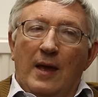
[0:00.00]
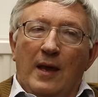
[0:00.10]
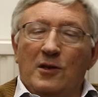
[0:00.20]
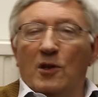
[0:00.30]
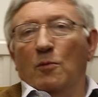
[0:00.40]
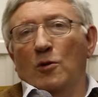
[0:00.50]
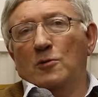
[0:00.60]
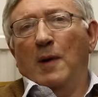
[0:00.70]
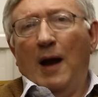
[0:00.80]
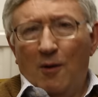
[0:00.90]
is the
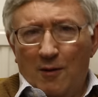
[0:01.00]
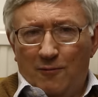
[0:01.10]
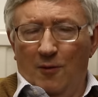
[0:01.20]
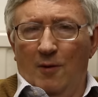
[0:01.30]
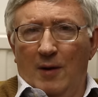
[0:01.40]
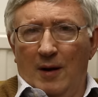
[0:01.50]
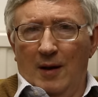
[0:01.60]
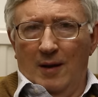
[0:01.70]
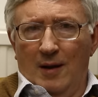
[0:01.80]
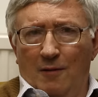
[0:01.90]
most powerful
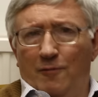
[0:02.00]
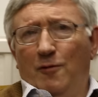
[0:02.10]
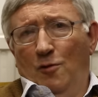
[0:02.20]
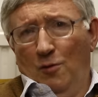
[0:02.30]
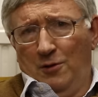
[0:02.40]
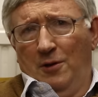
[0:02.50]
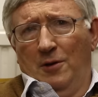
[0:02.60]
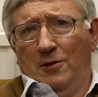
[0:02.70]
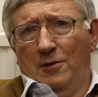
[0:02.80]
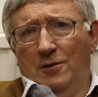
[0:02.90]
and
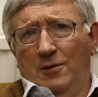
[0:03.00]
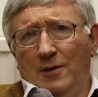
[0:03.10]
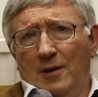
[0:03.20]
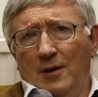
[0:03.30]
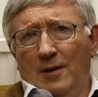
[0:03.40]
ferocious